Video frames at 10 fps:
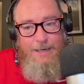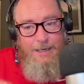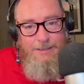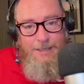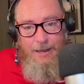
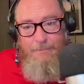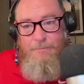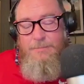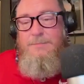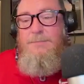next
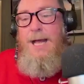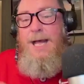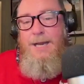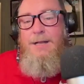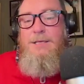game
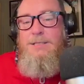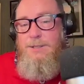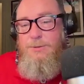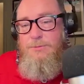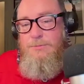at
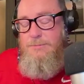LSU,